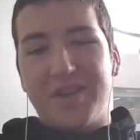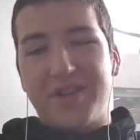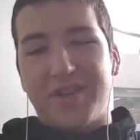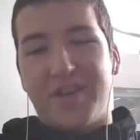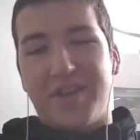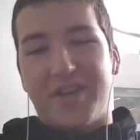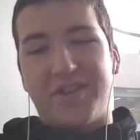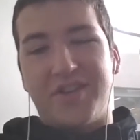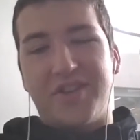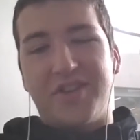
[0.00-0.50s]

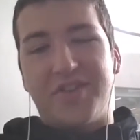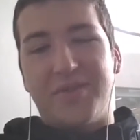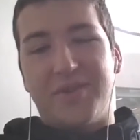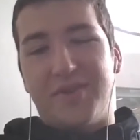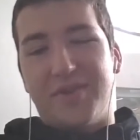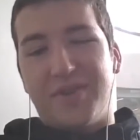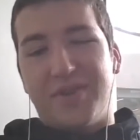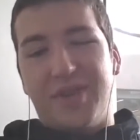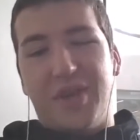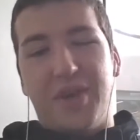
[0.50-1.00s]
kicks it into
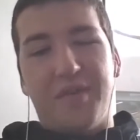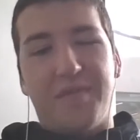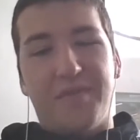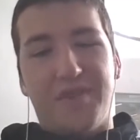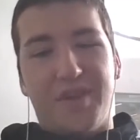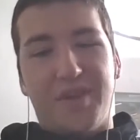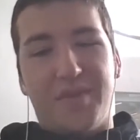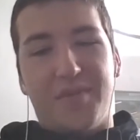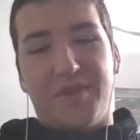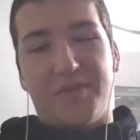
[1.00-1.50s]
another gear for
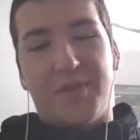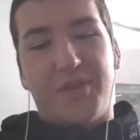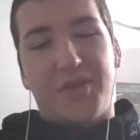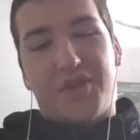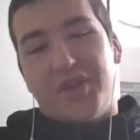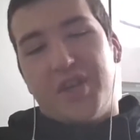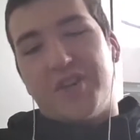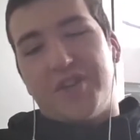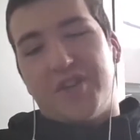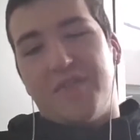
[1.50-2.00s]
them,
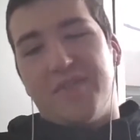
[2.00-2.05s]
especially us.